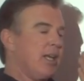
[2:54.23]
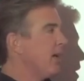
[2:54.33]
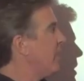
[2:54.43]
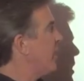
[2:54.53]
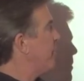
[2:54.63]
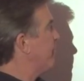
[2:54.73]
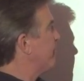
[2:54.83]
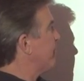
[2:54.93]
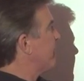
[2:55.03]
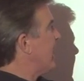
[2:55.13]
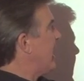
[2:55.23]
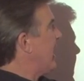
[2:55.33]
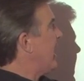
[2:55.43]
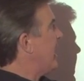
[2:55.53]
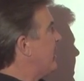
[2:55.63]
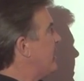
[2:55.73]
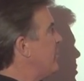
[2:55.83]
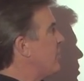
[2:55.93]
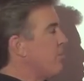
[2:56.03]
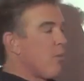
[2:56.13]
Um, and uh,
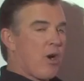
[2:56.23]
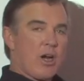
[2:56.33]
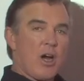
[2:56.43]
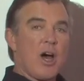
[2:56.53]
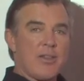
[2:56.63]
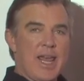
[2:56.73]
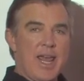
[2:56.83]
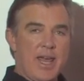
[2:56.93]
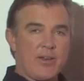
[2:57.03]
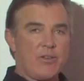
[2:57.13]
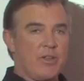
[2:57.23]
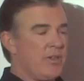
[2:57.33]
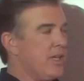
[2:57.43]
you can mark on the handle of the